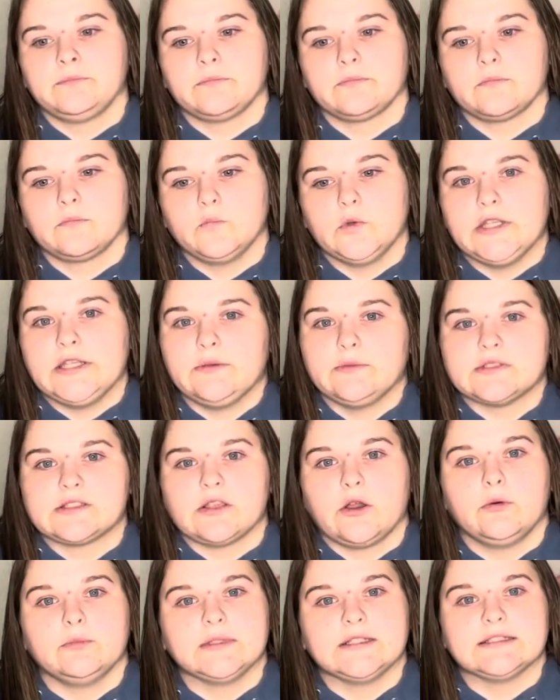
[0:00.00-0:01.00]
When he was
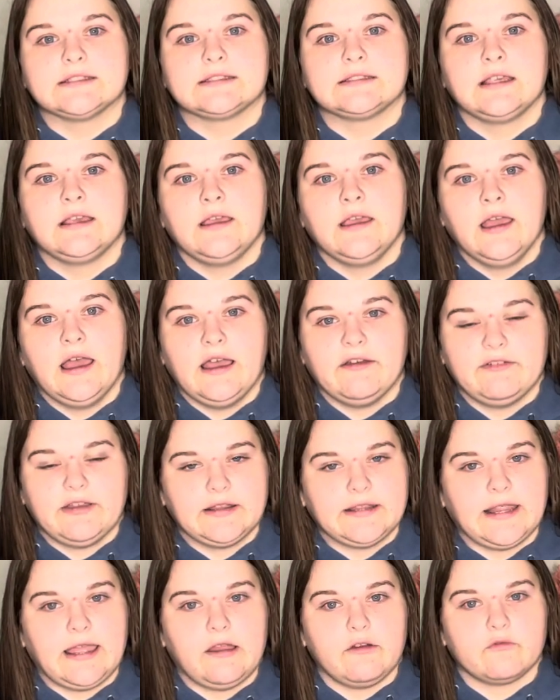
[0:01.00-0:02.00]
homeless, I found
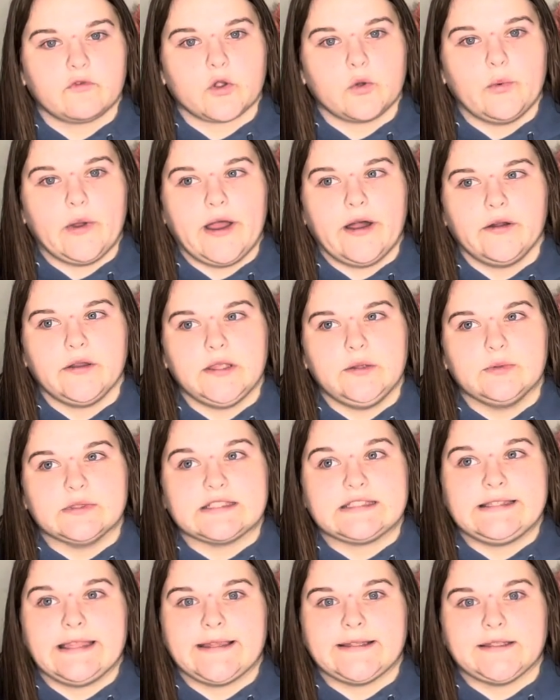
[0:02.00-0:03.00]
out for a while he was
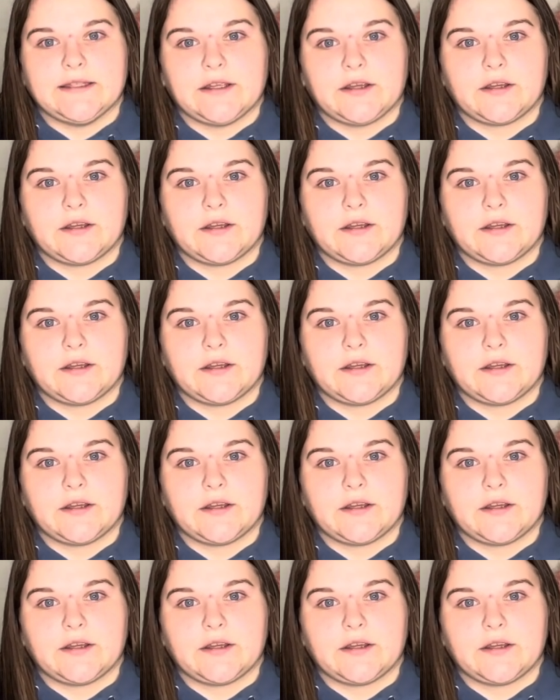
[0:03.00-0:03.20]
staying there.